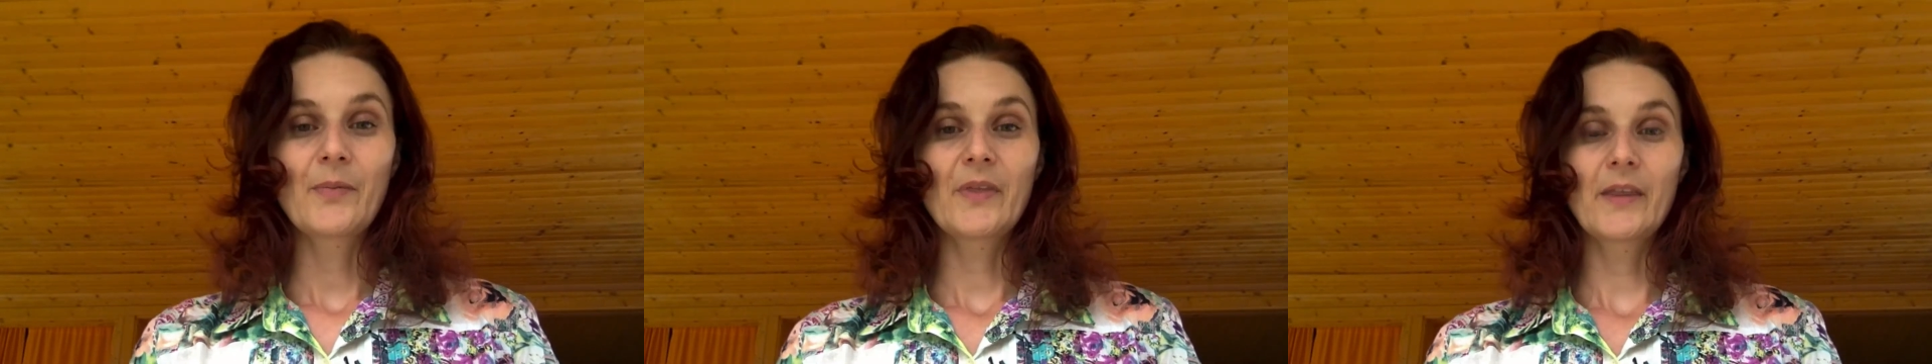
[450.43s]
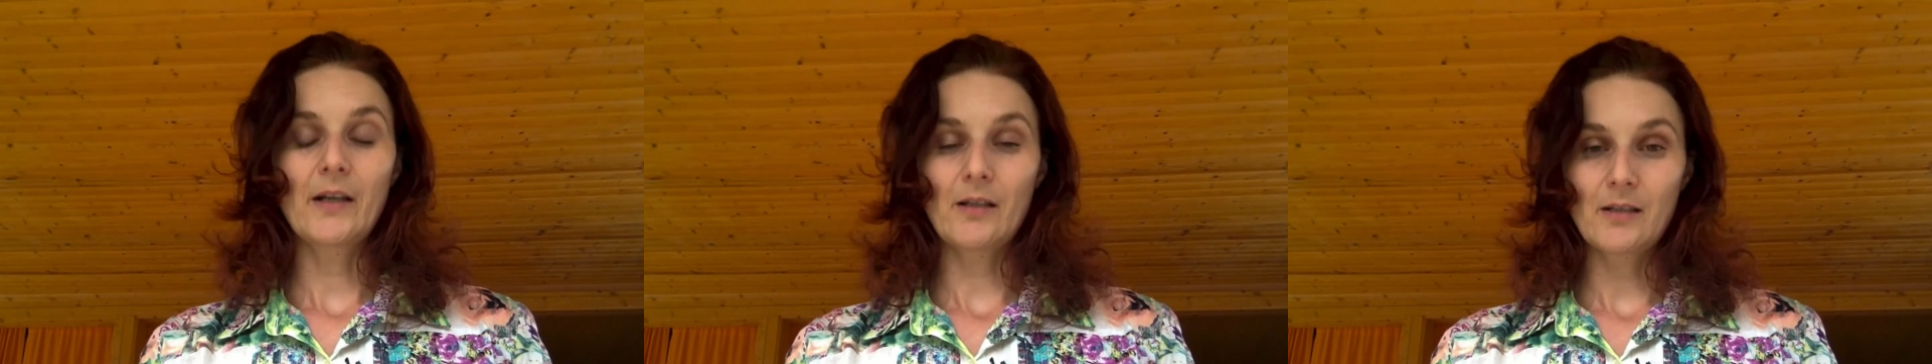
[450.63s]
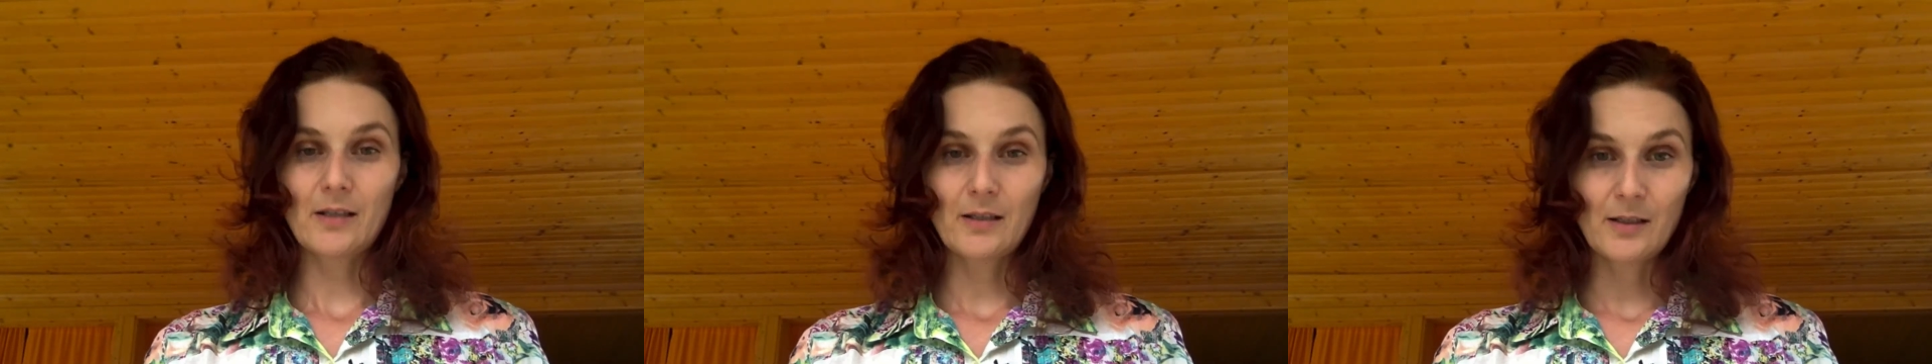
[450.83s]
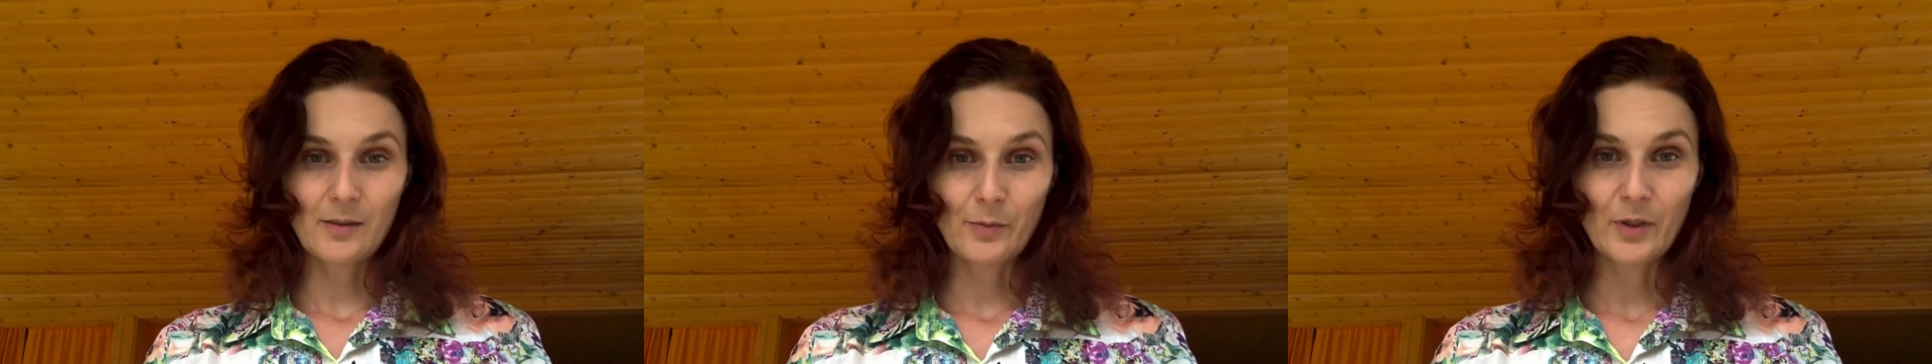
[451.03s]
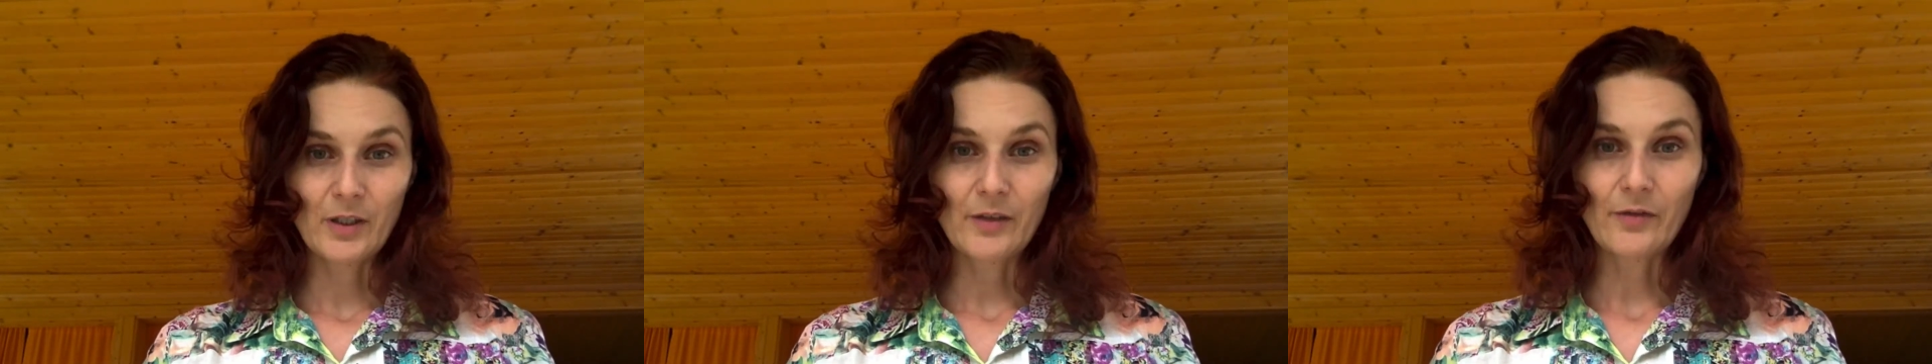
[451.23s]
does this
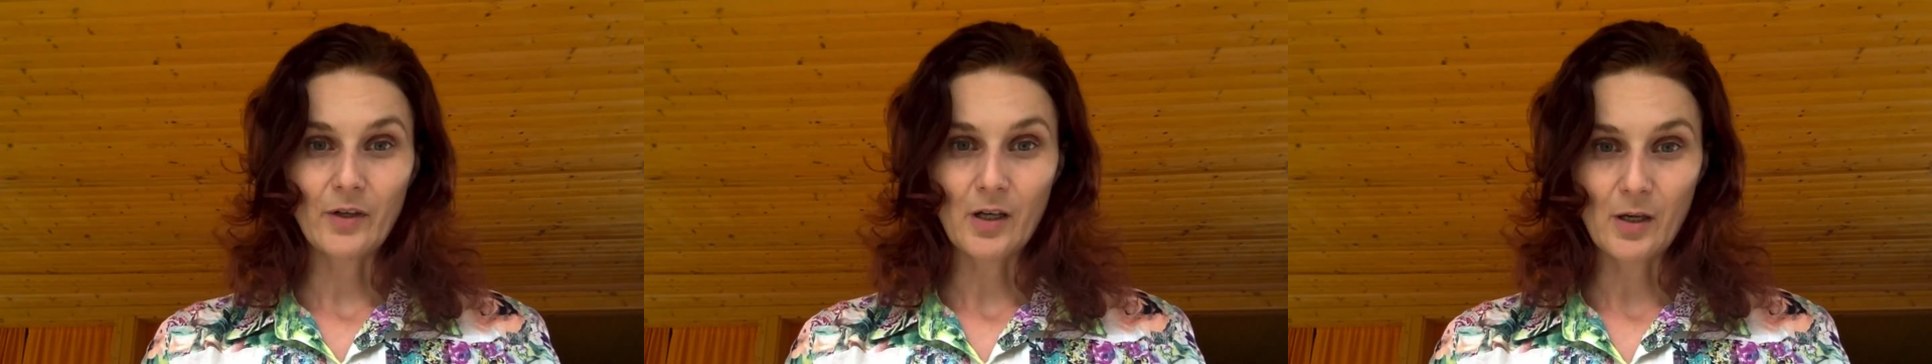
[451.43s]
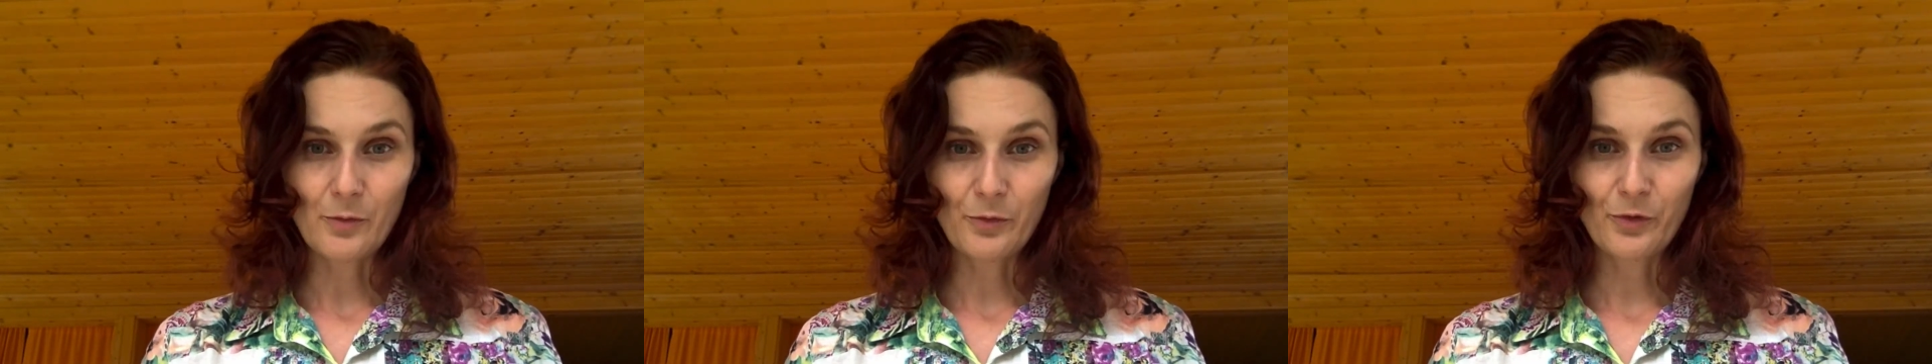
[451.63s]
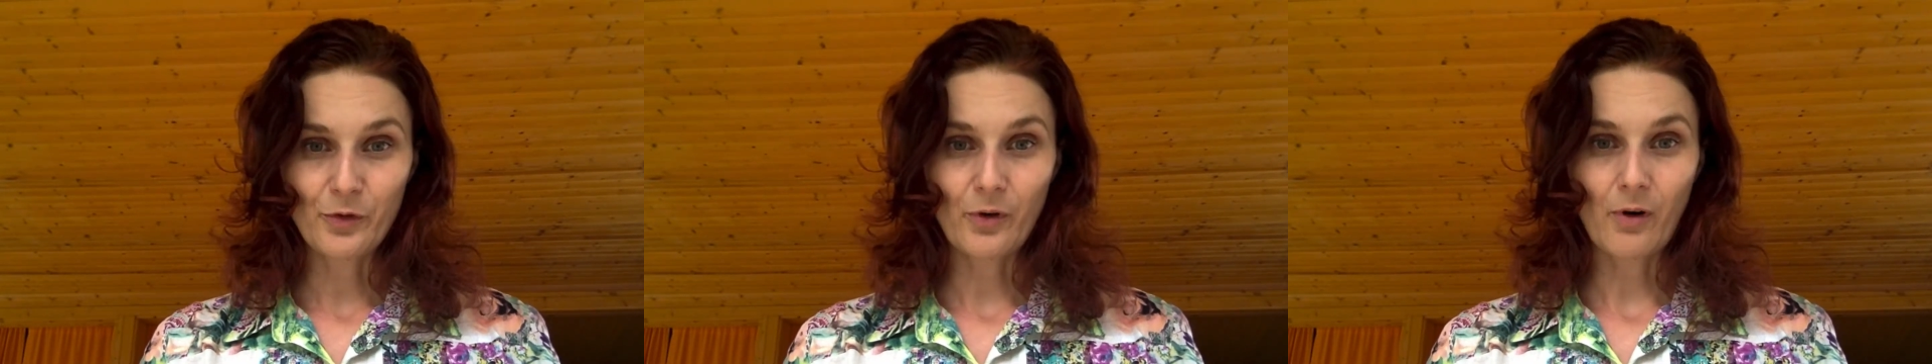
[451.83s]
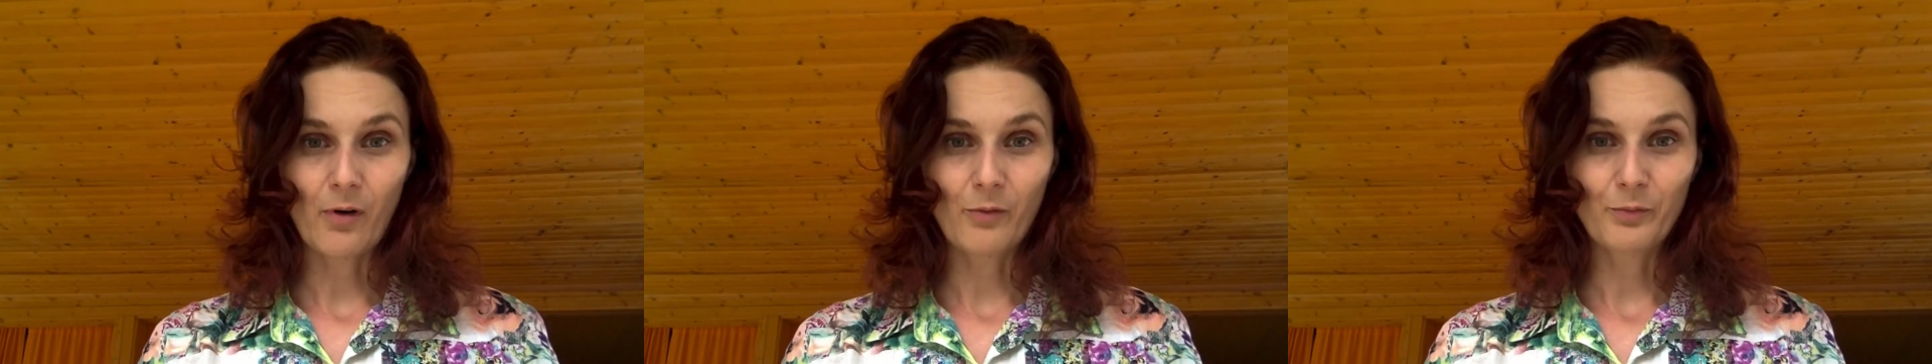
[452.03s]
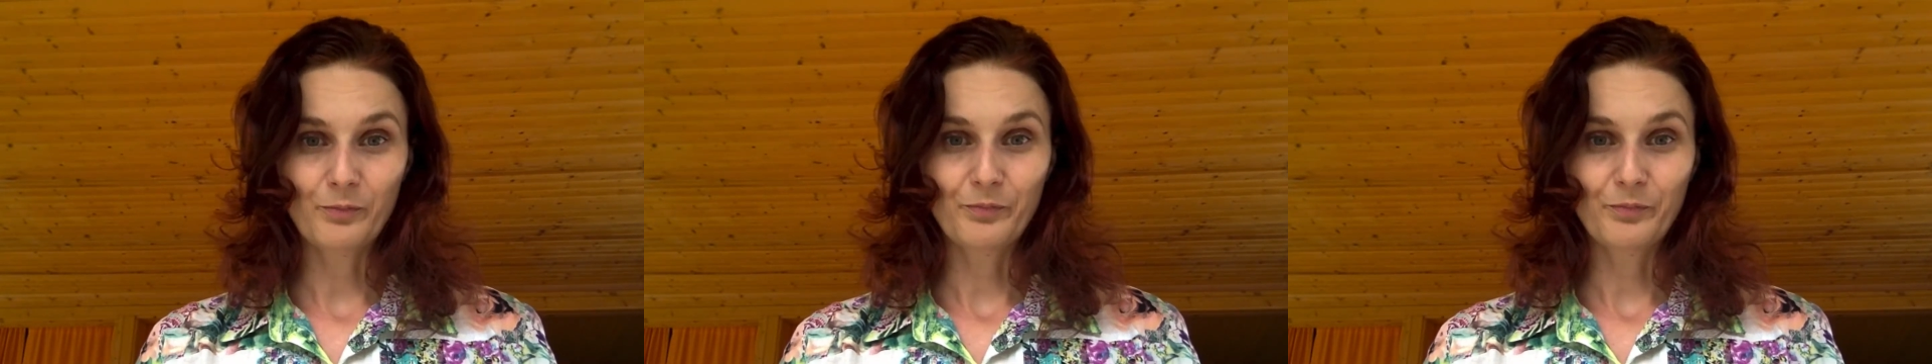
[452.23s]
belief come from?